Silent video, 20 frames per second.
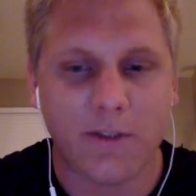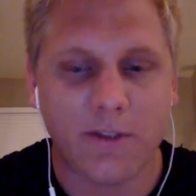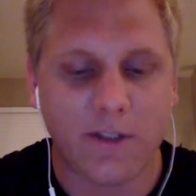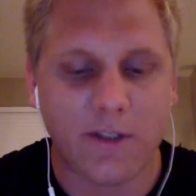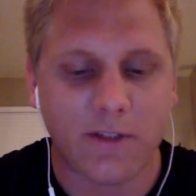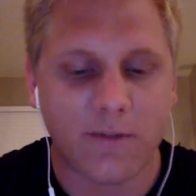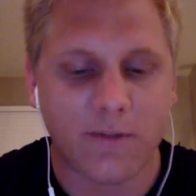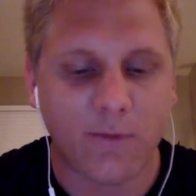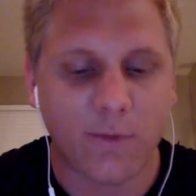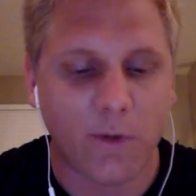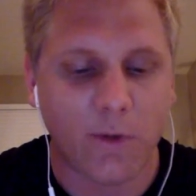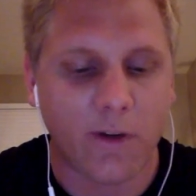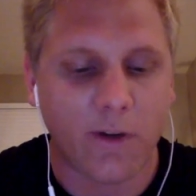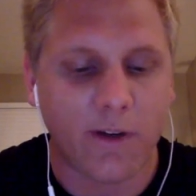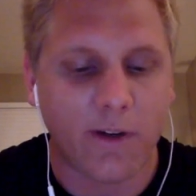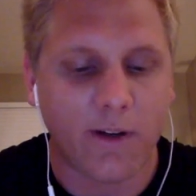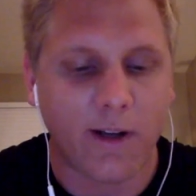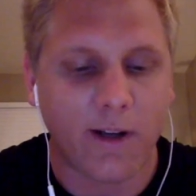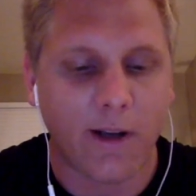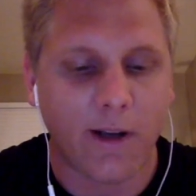It's
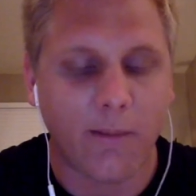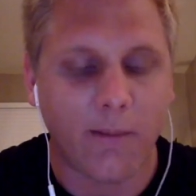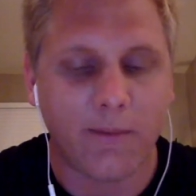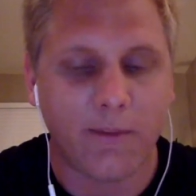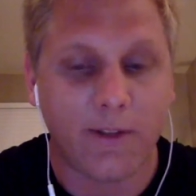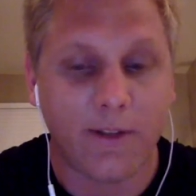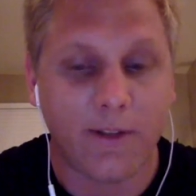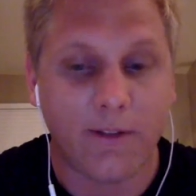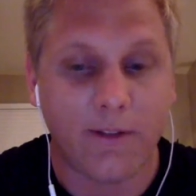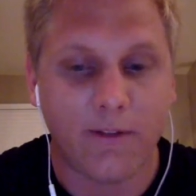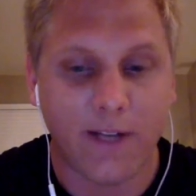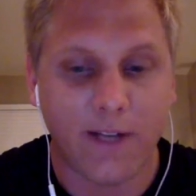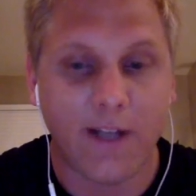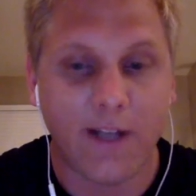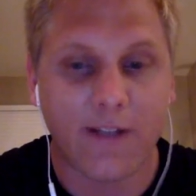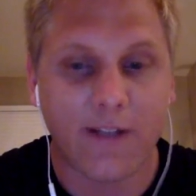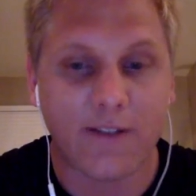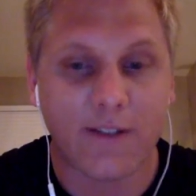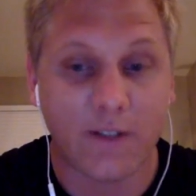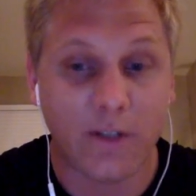for
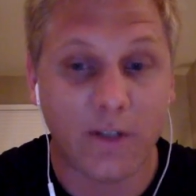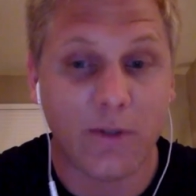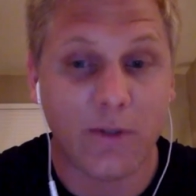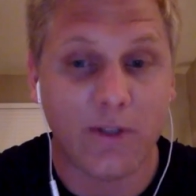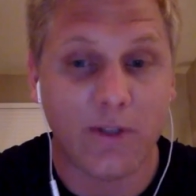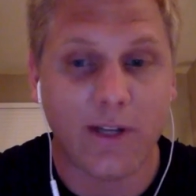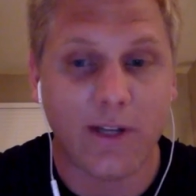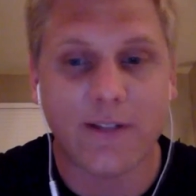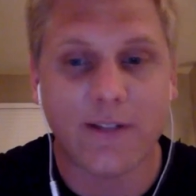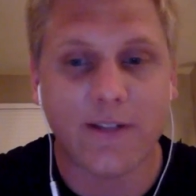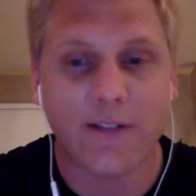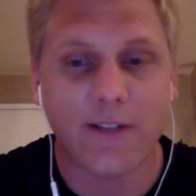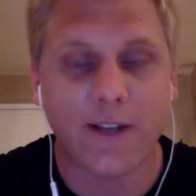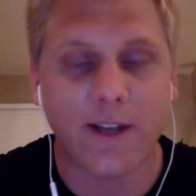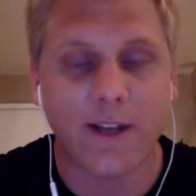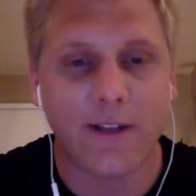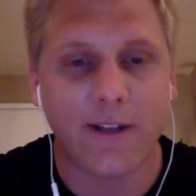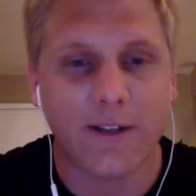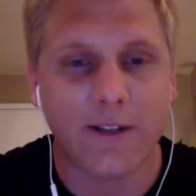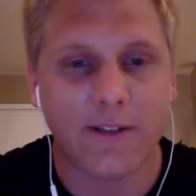new data
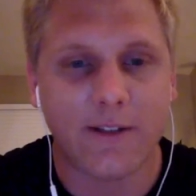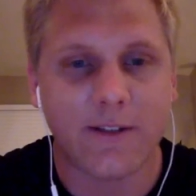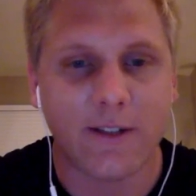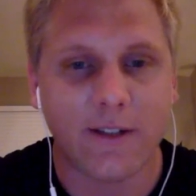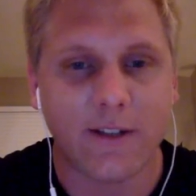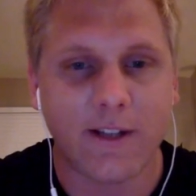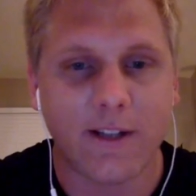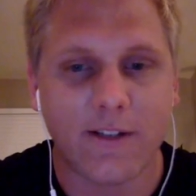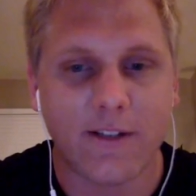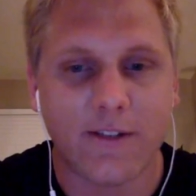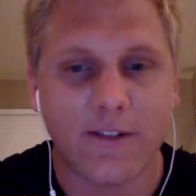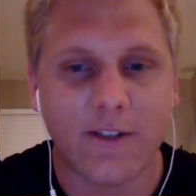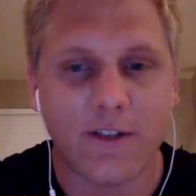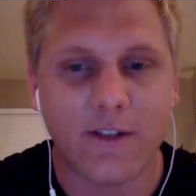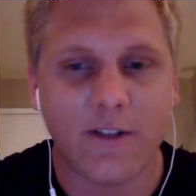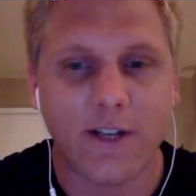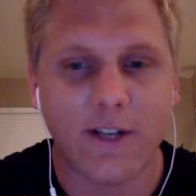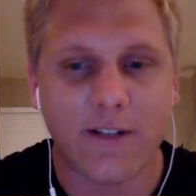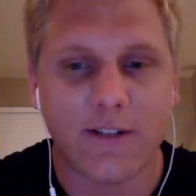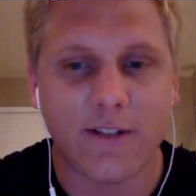scientists and
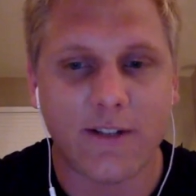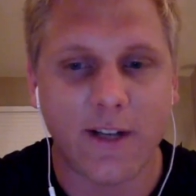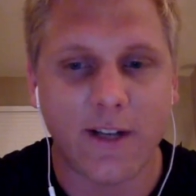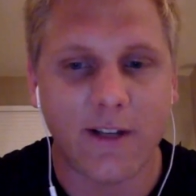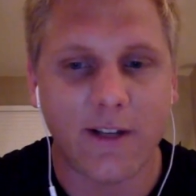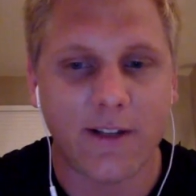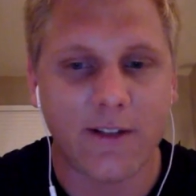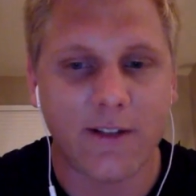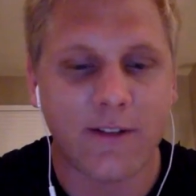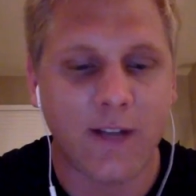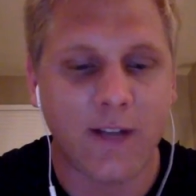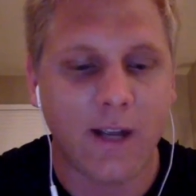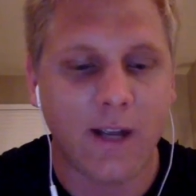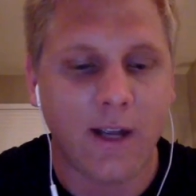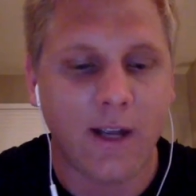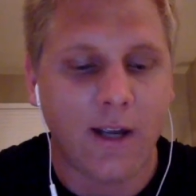senior data scientists,